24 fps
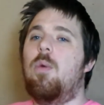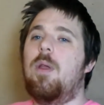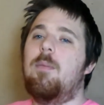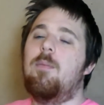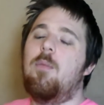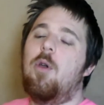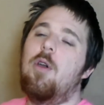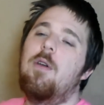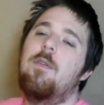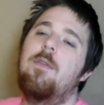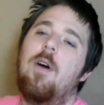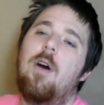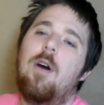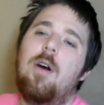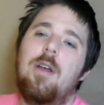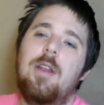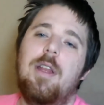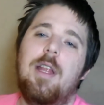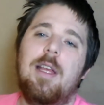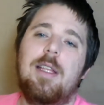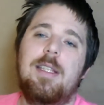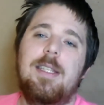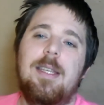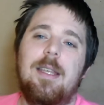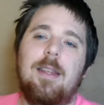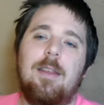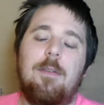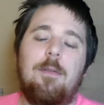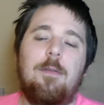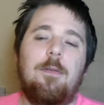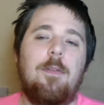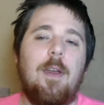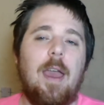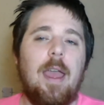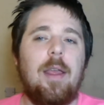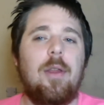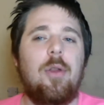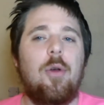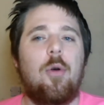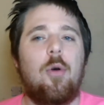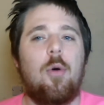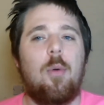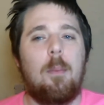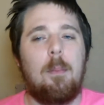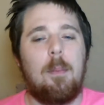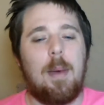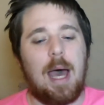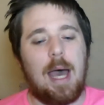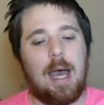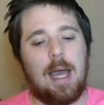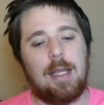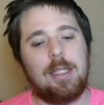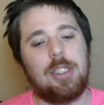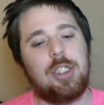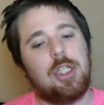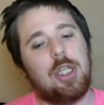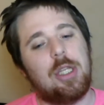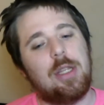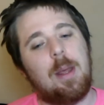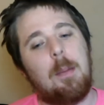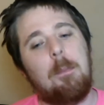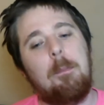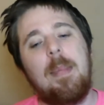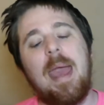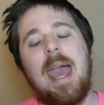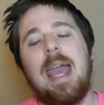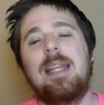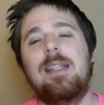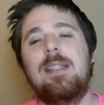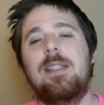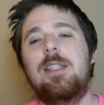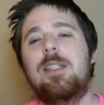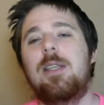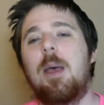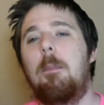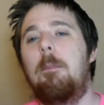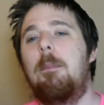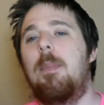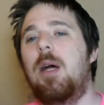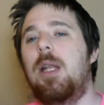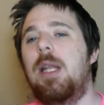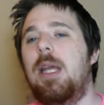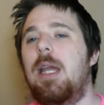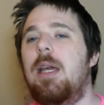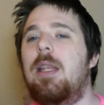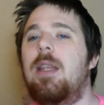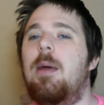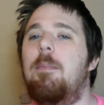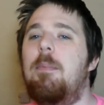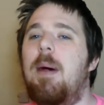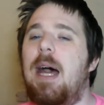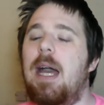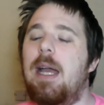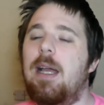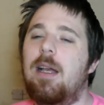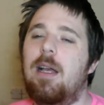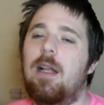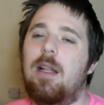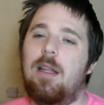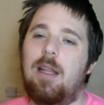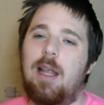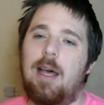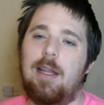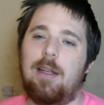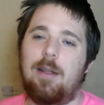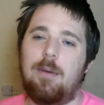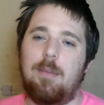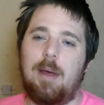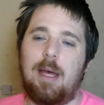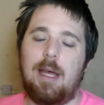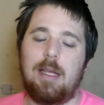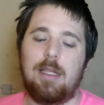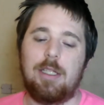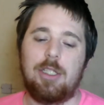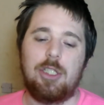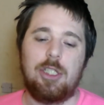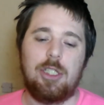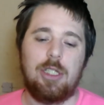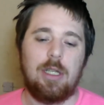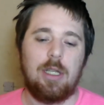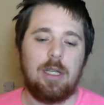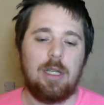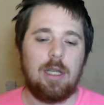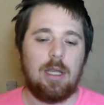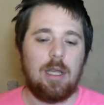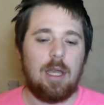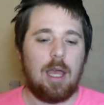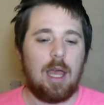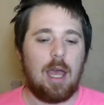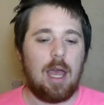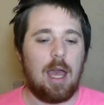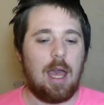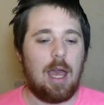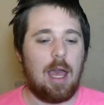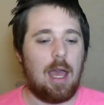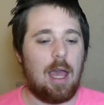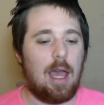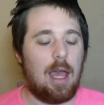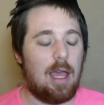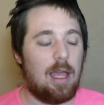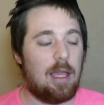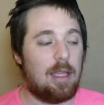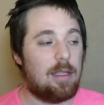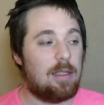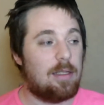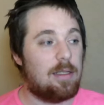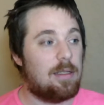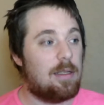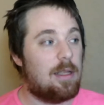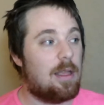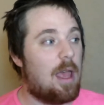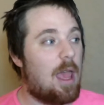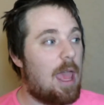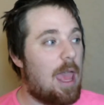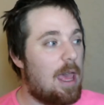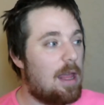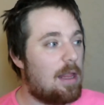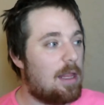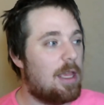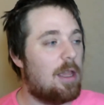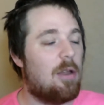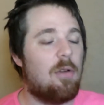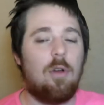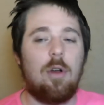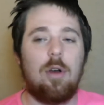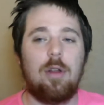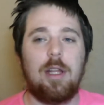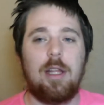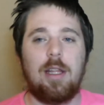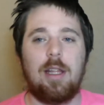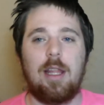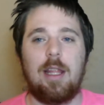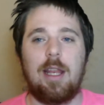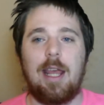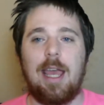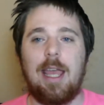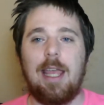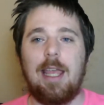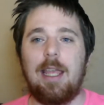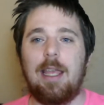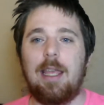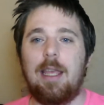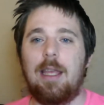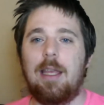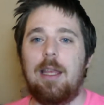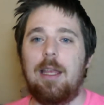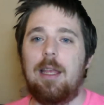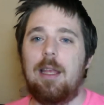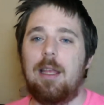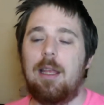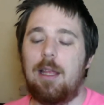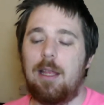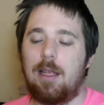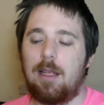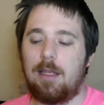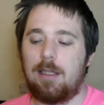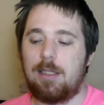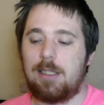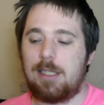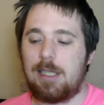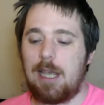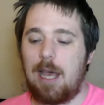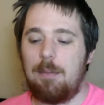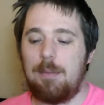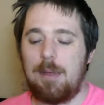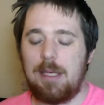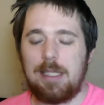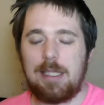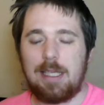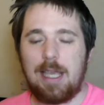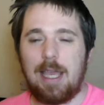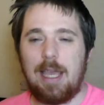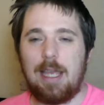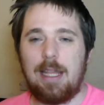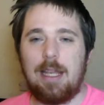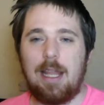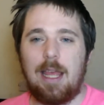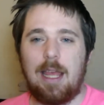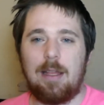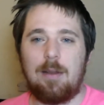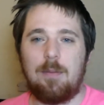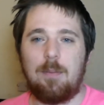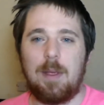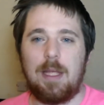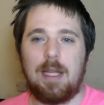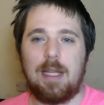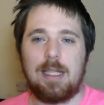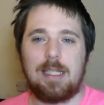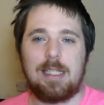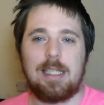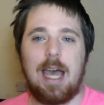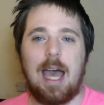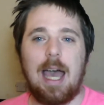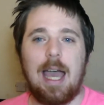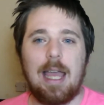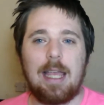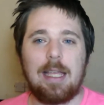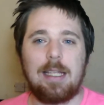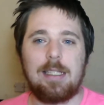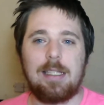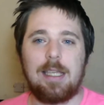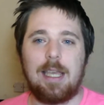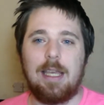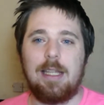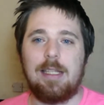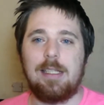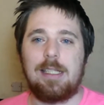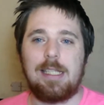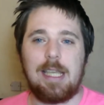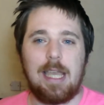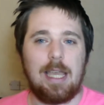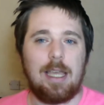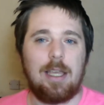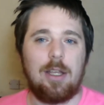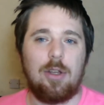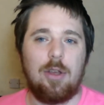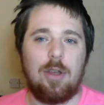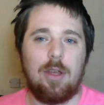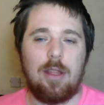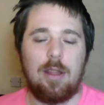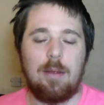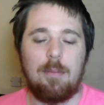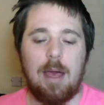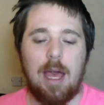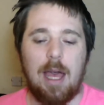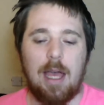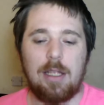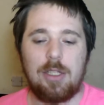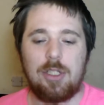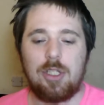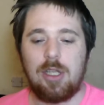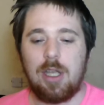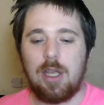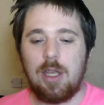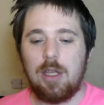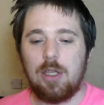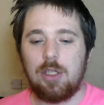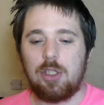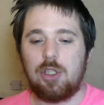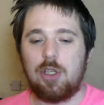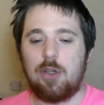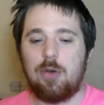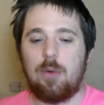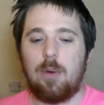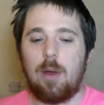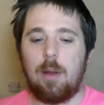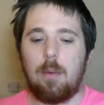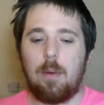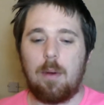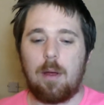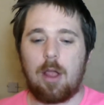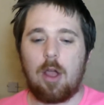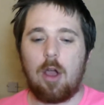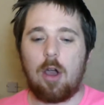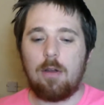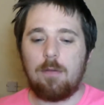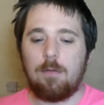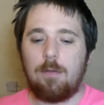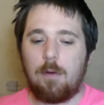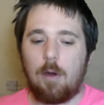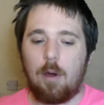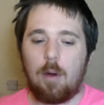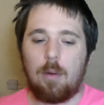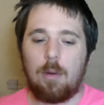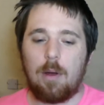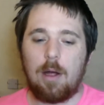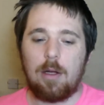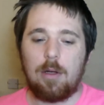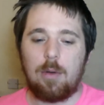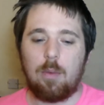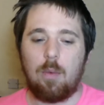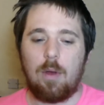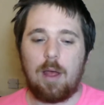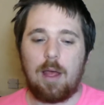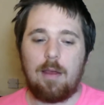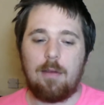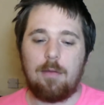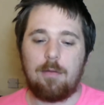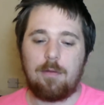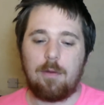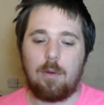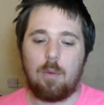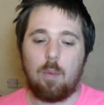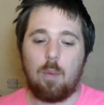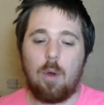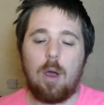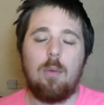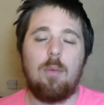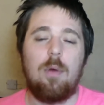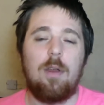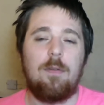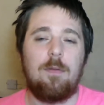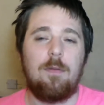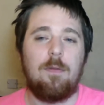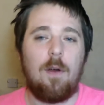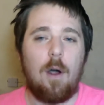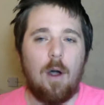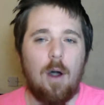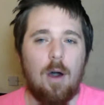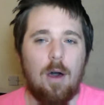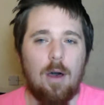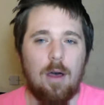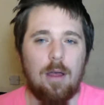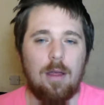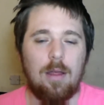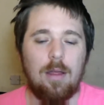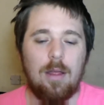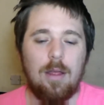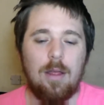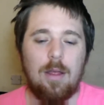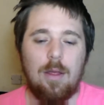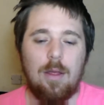we move on to the final match, the men's Money in the Bank ladder match. Earlier on in the night, Sami Zayn had been attacked and taken out of the match. So we were going forward with what we thought